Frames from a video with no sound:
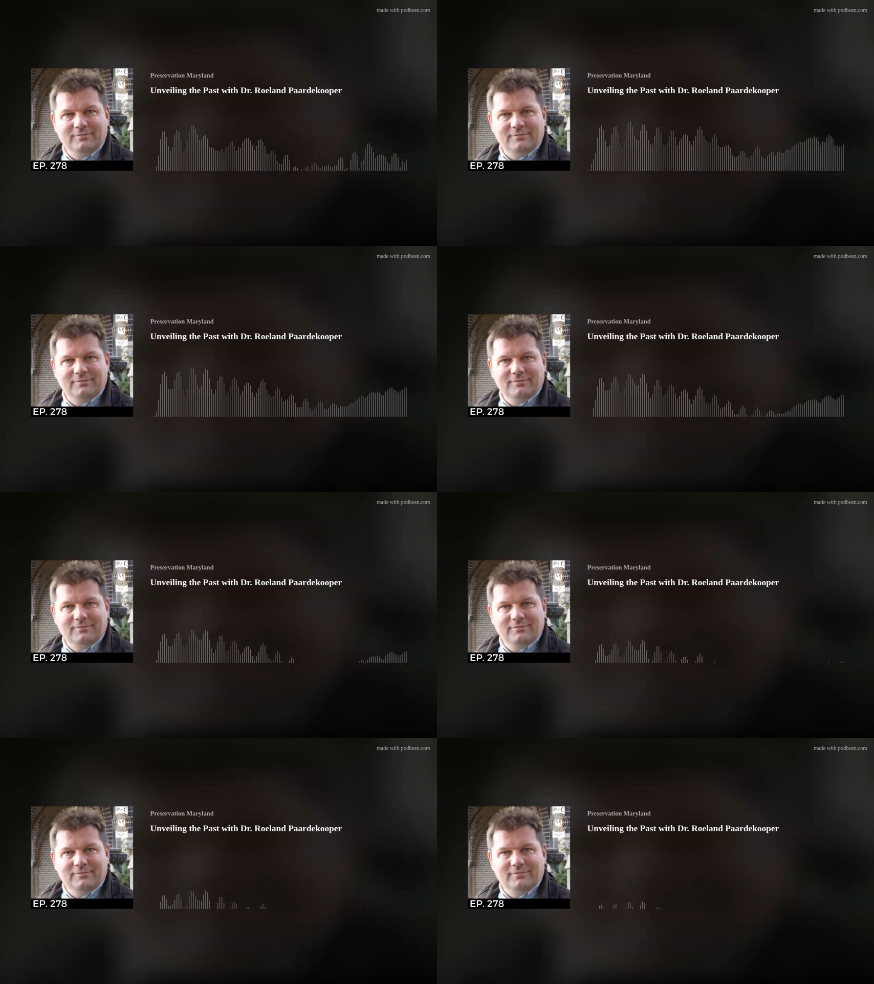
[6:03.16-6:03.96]

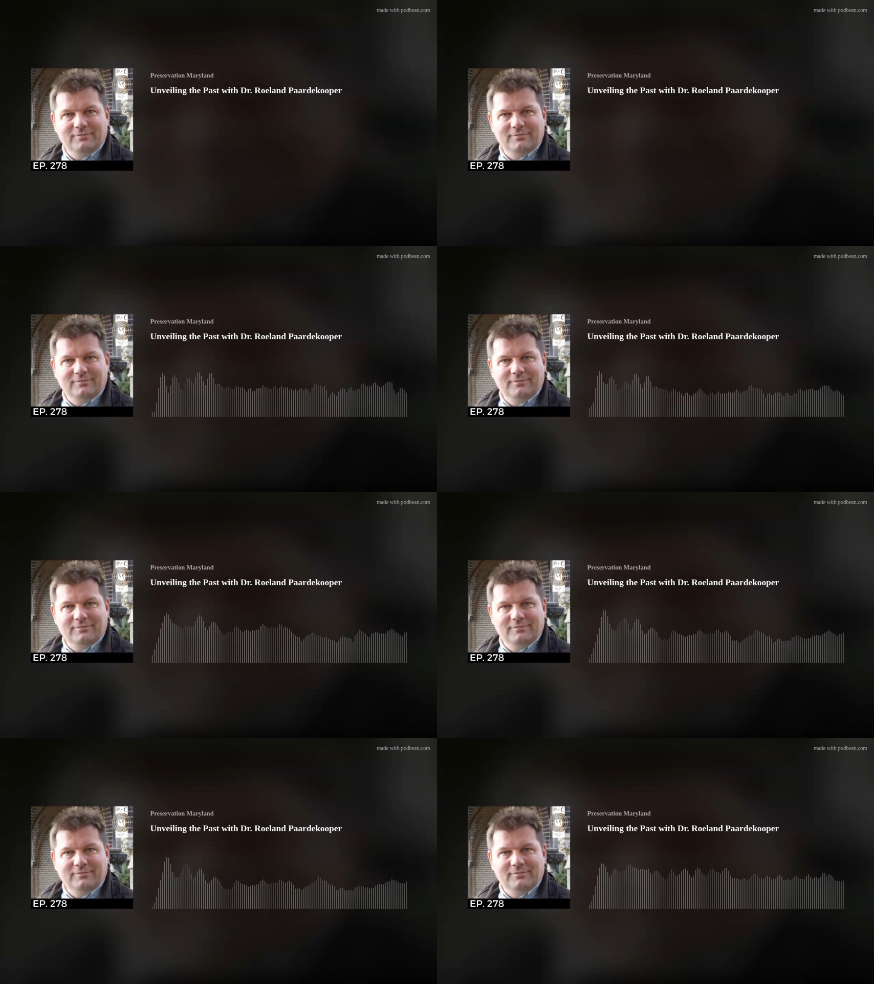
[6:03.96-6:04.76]

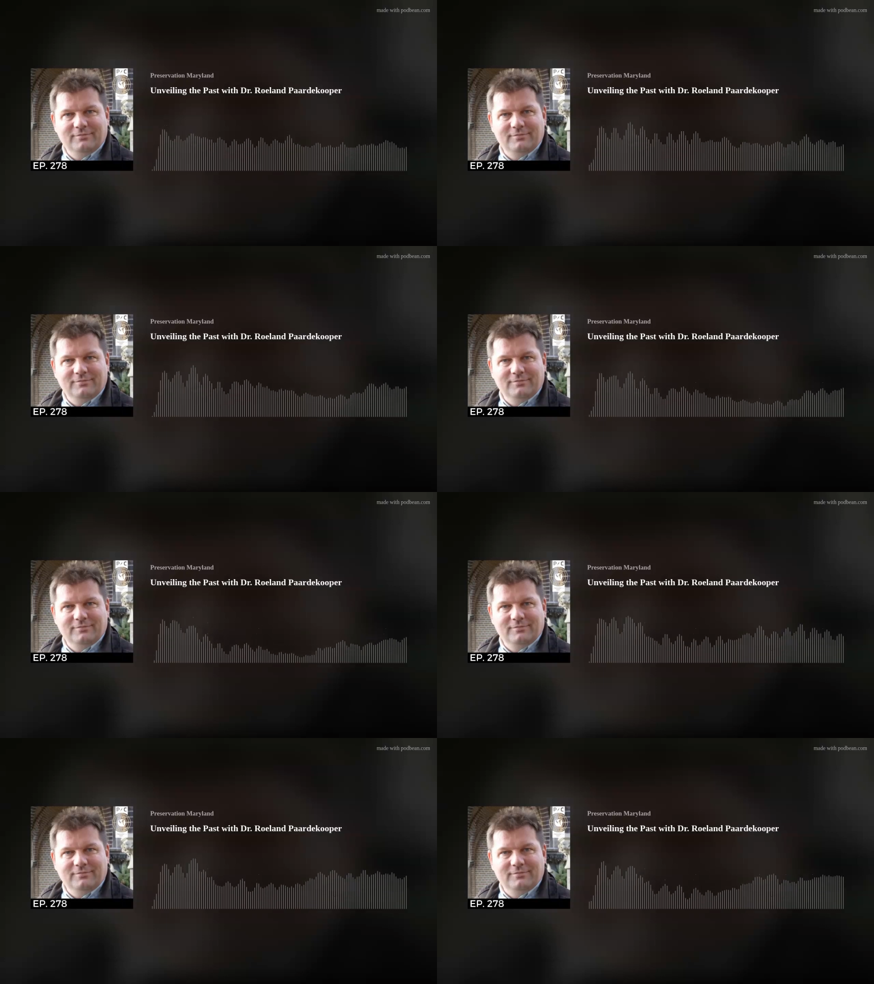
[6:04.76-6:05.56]

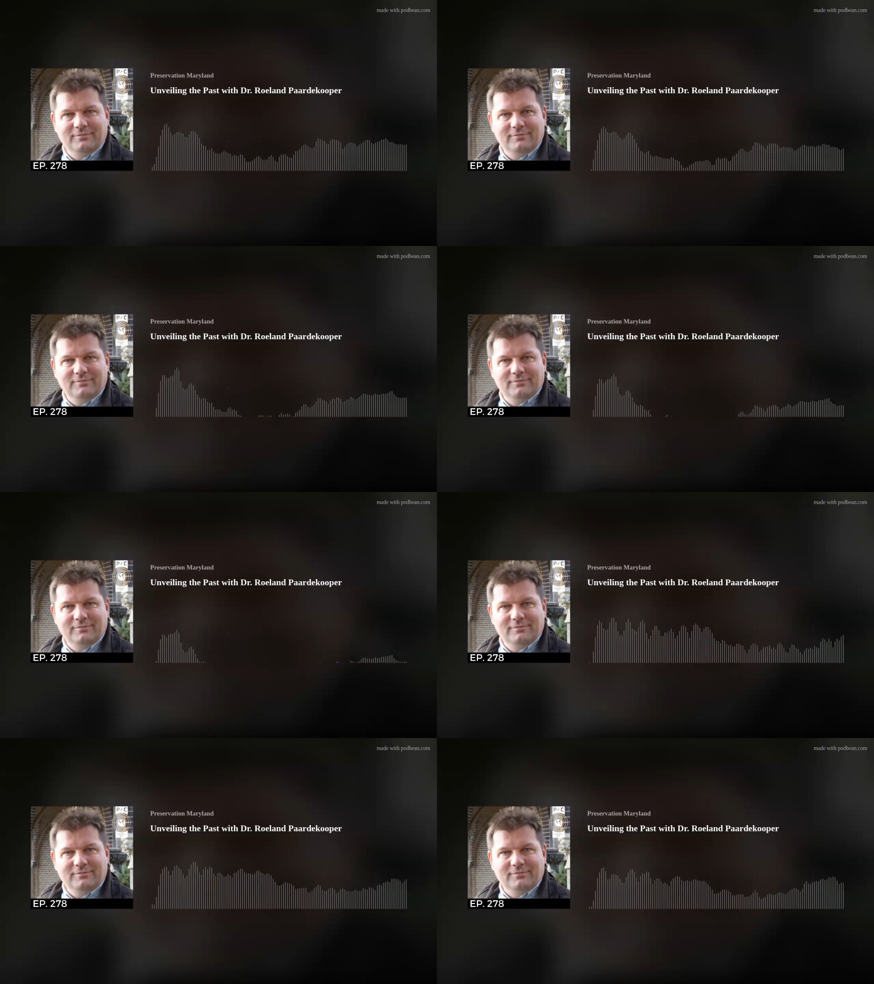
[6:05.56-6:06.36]

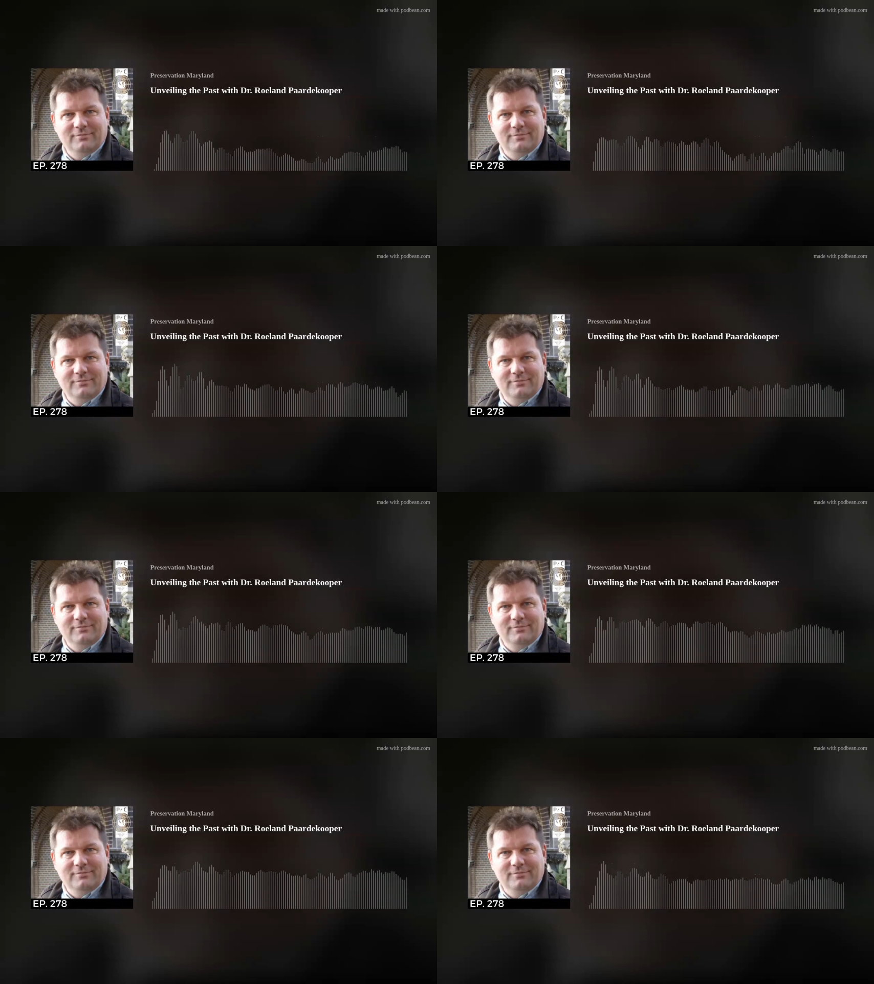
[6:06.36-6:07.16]

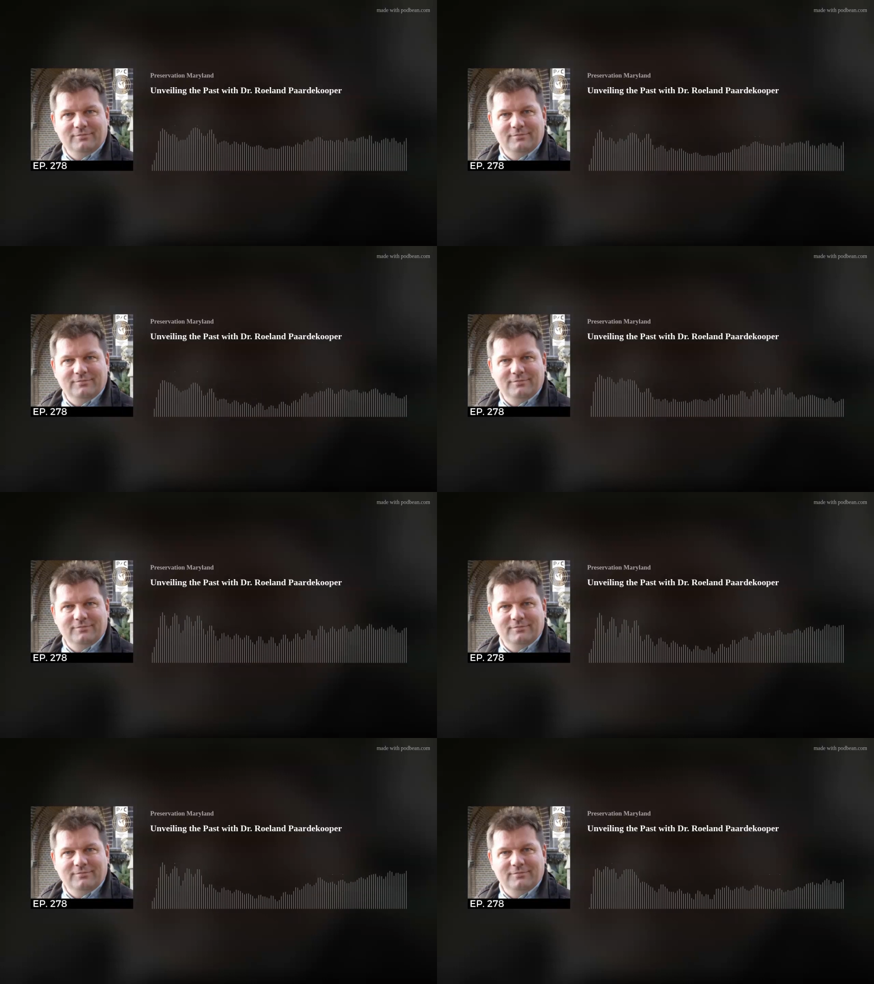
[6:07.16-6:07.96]

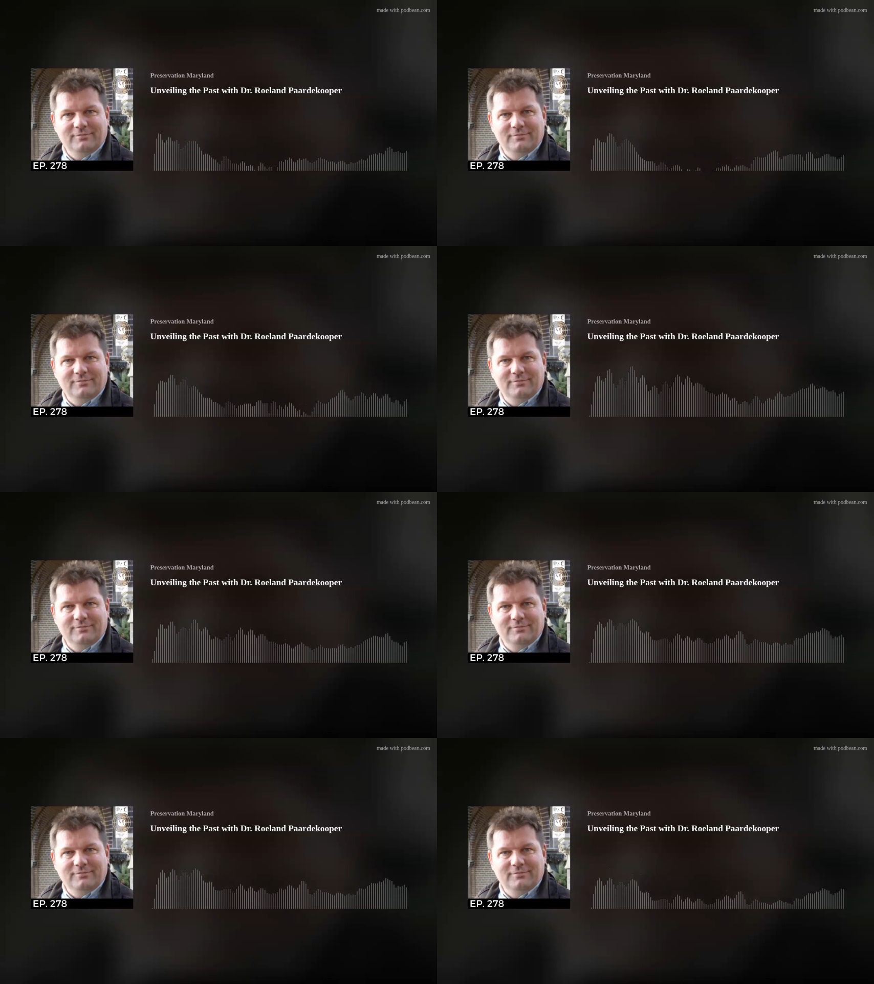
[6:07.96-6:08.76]

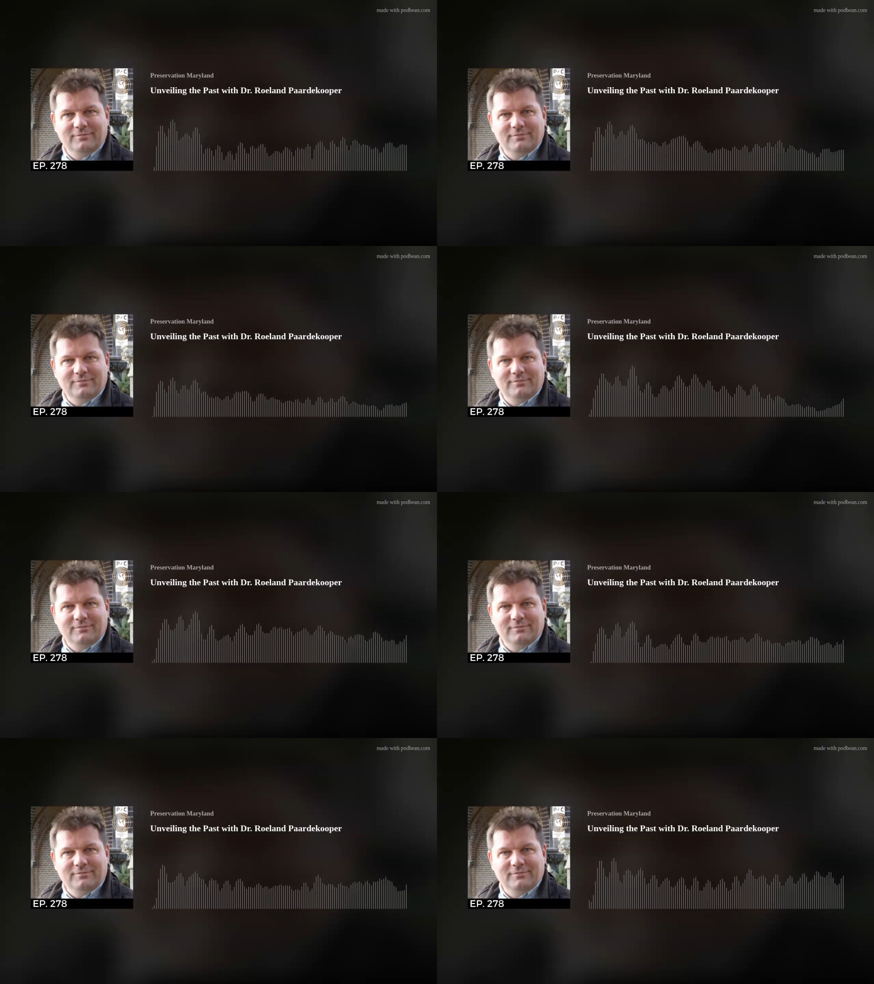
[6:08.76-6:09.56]

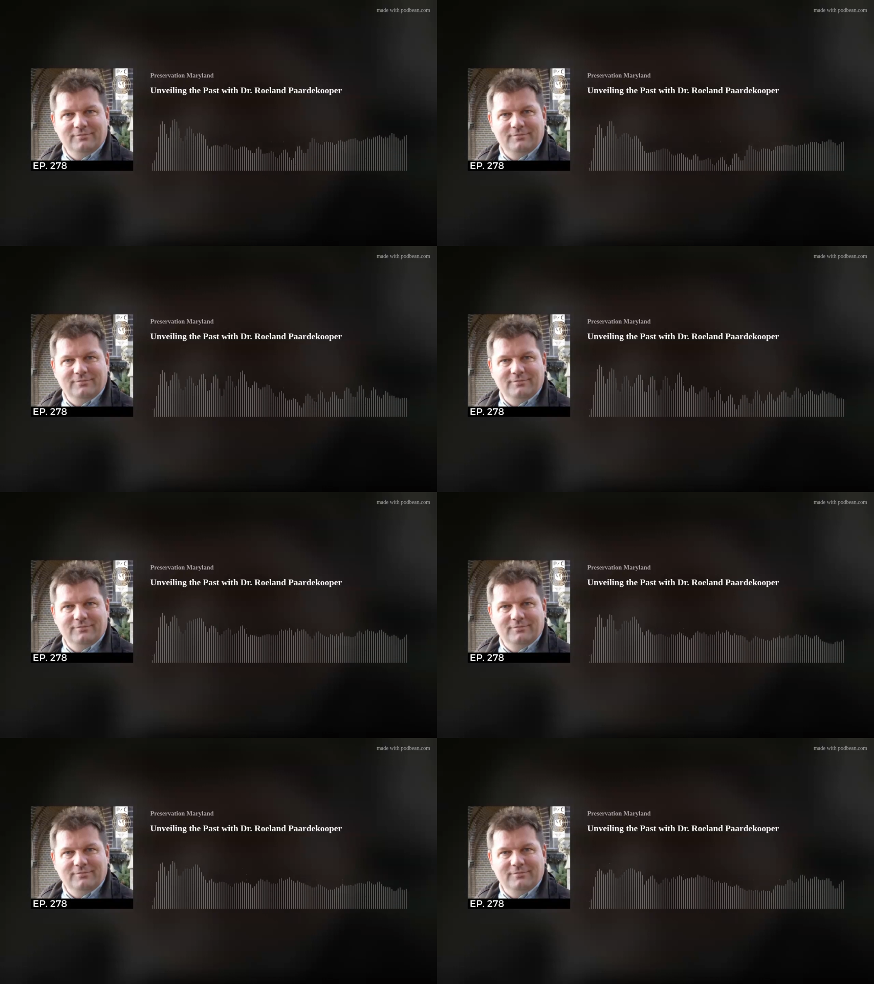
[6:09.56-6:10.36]

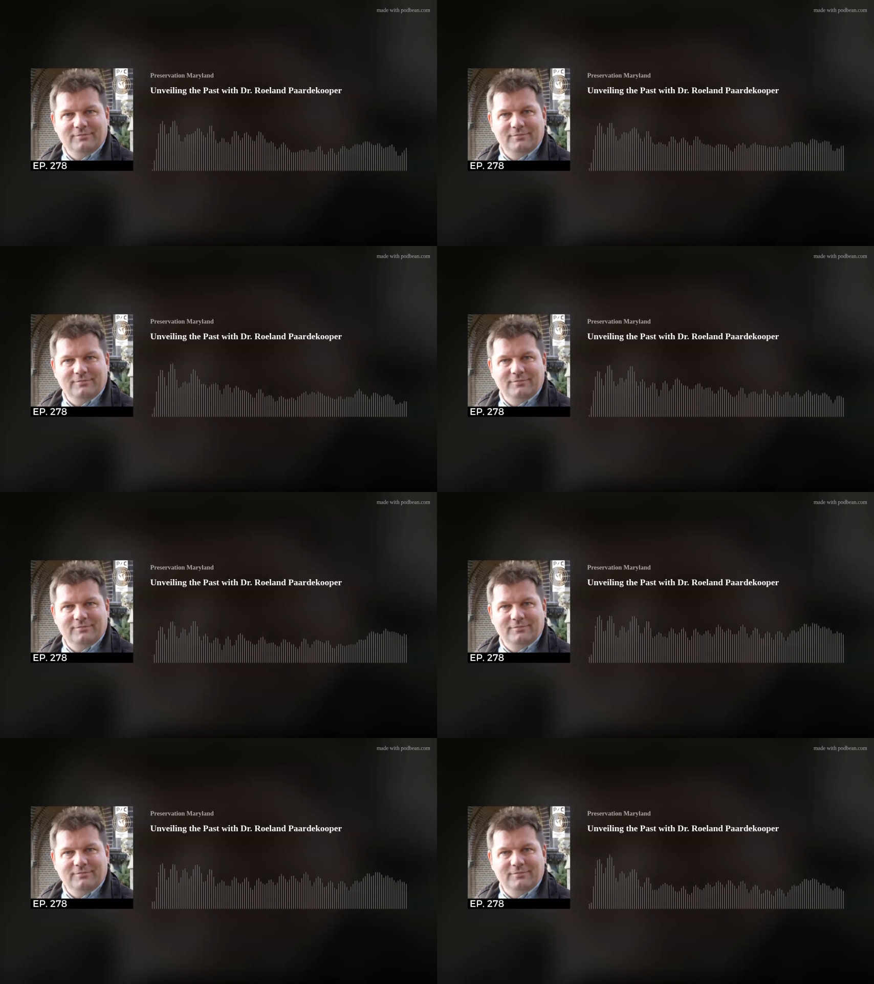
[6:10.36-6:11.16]
(no lip movement)